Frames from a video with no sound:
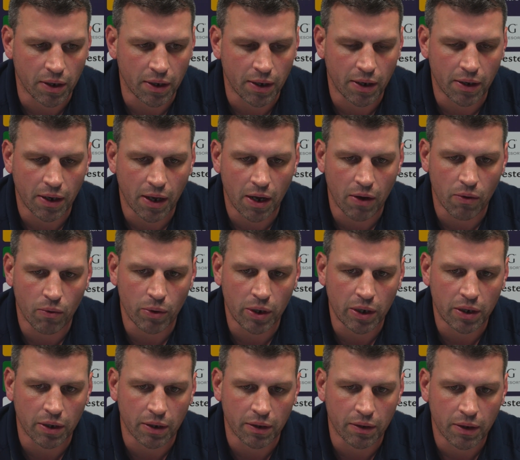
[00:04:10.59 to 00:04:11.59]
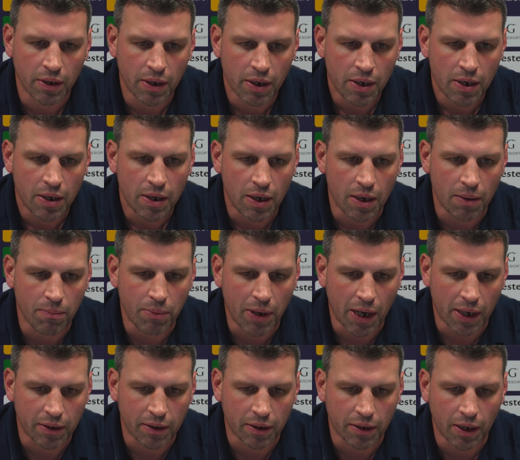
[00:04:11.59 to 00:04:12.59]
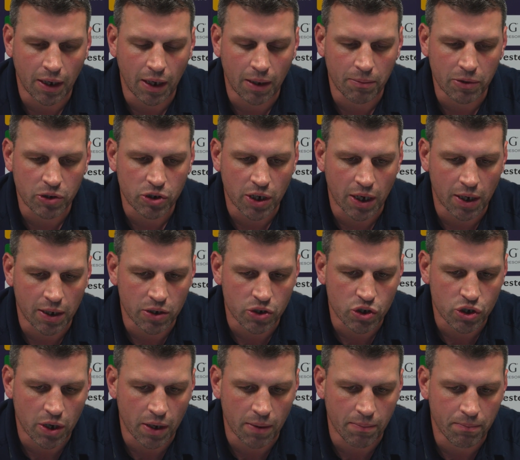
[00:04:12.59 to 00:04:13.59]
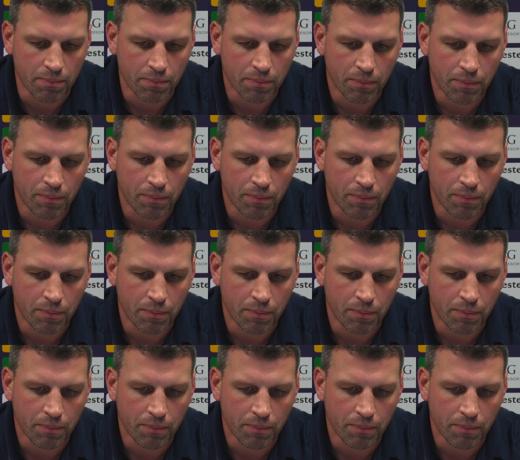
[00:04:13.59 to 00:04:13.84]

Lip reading: and on how we can impact the game and challenge them.